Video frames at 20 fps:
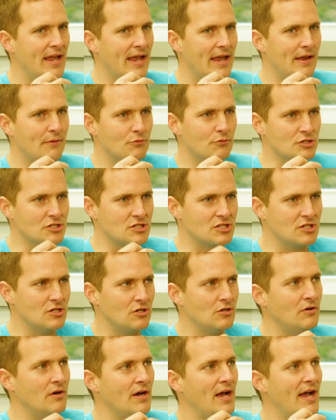and we're
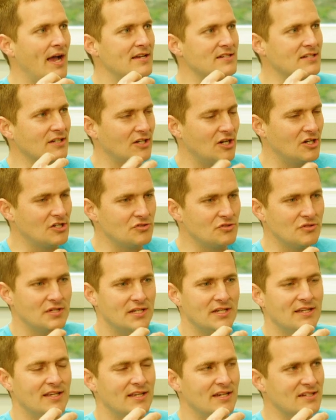still, as a
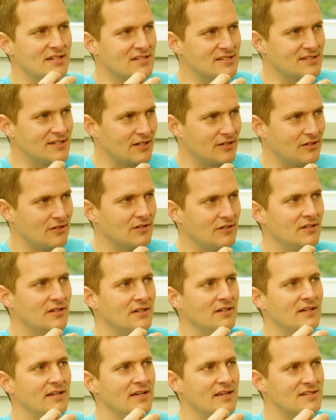country, getting sicker
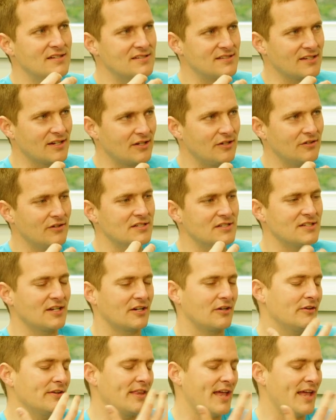and sicker and sicker?